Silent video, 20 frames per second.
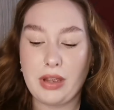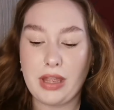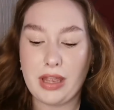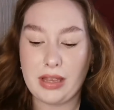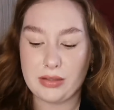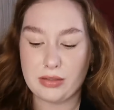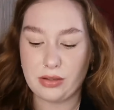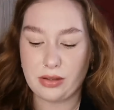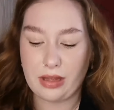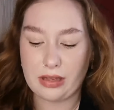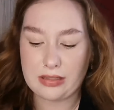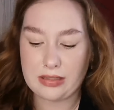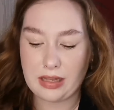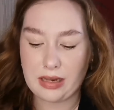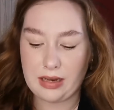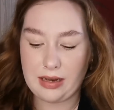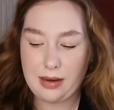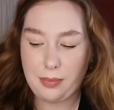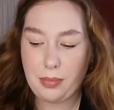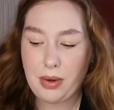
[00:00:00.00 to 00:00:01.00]
Okay, so that's
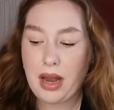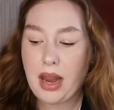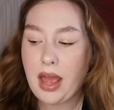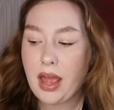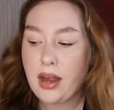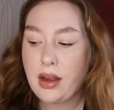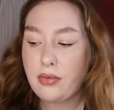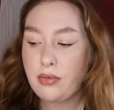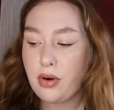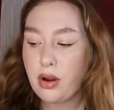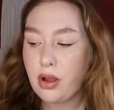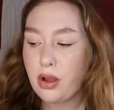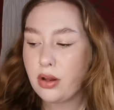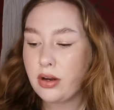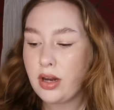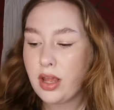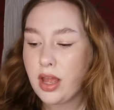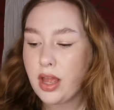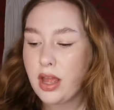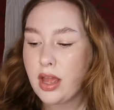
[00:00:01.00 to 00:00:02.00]
that lip liner
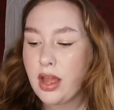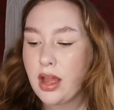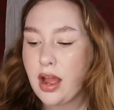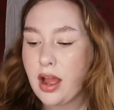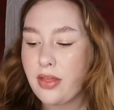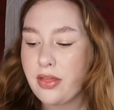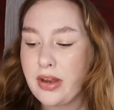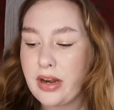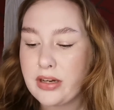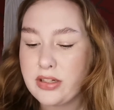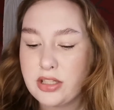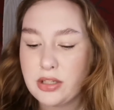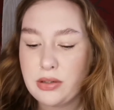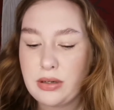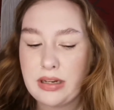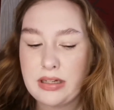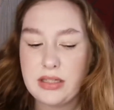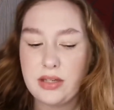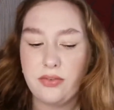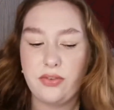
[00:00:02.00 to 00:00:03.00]
on, and then I do
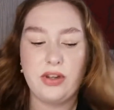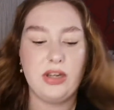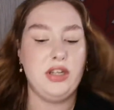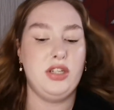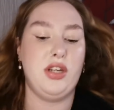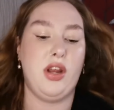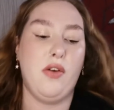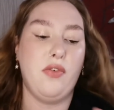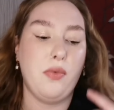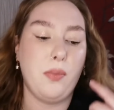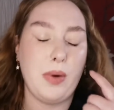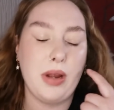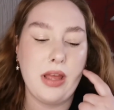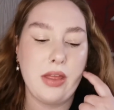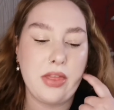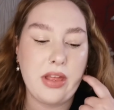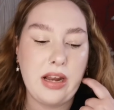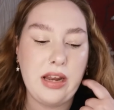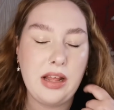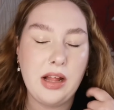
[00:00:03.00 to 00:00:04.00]
like to finish off
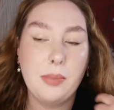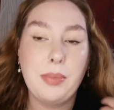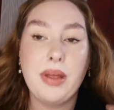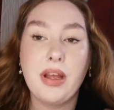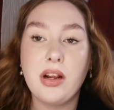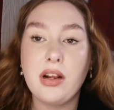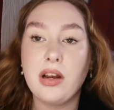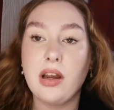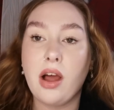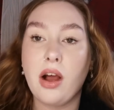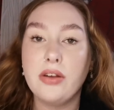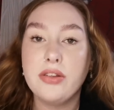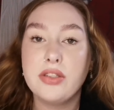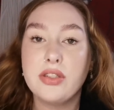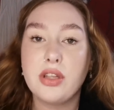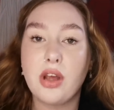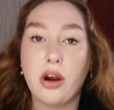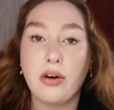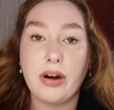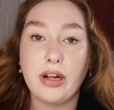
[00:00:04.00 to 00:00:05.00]
with a little bit of
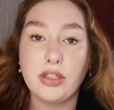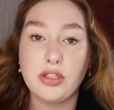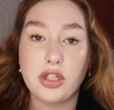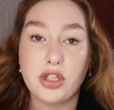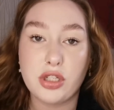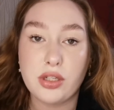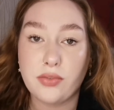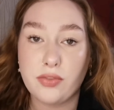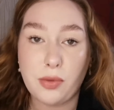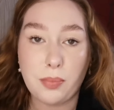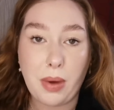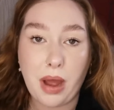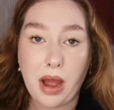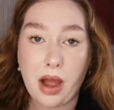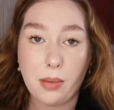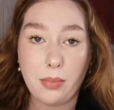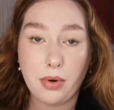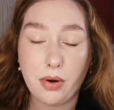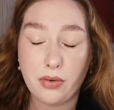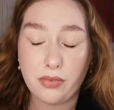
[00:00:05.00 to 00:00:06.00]
gloss, or I'll just shove the
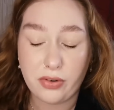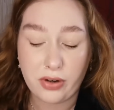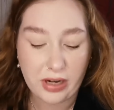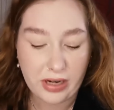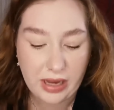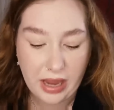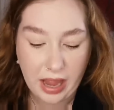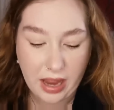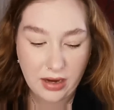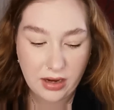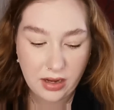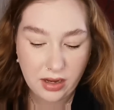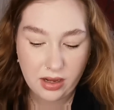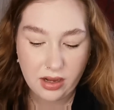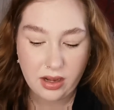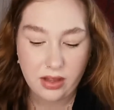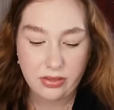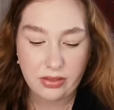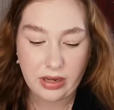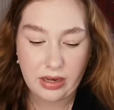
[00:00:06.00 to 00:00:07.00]
balm over it again,
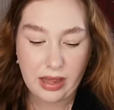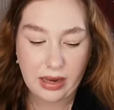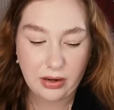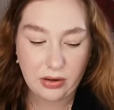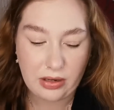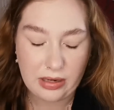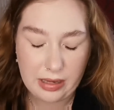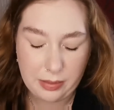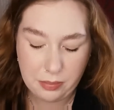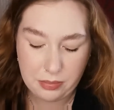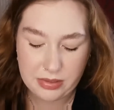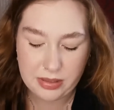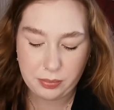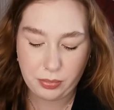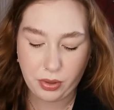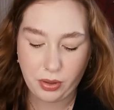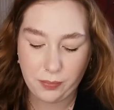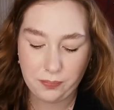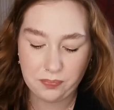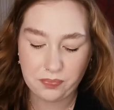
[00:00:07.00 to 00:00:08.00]
the Lano Lips.
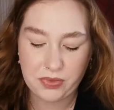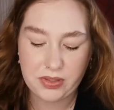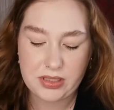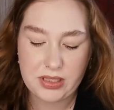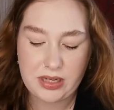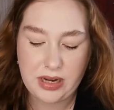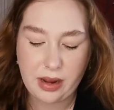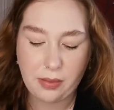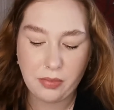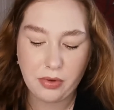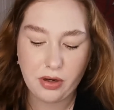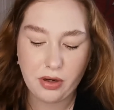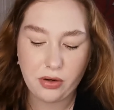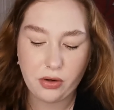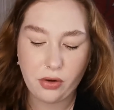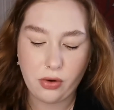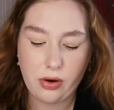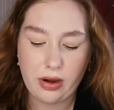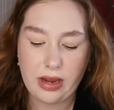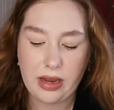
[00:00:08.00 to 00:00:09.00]
But today I'm going to
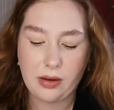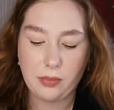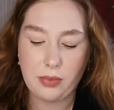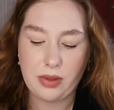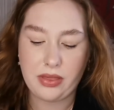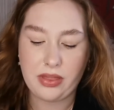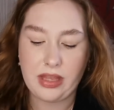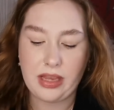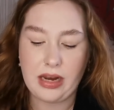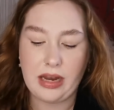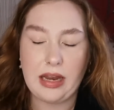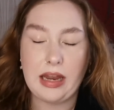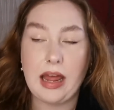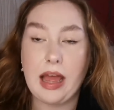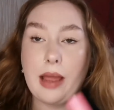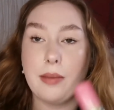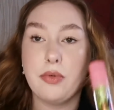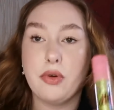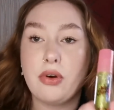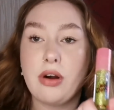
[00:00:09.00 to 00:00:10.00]
go in with the
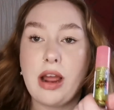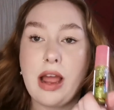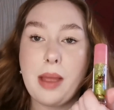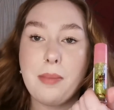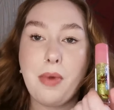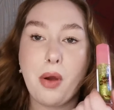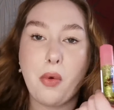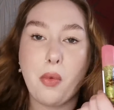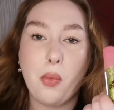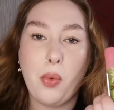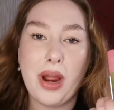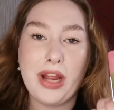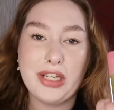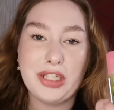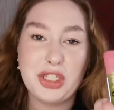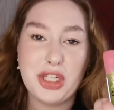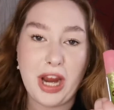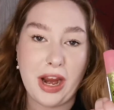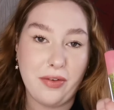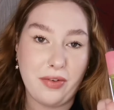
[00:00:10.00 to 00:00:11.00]
Lime Crime
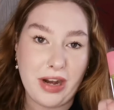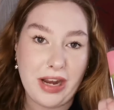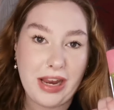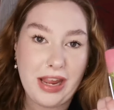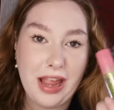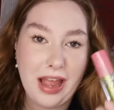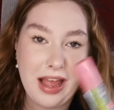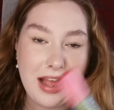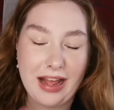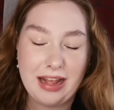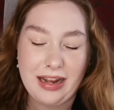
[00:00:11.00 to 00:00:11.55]
Wet Cherry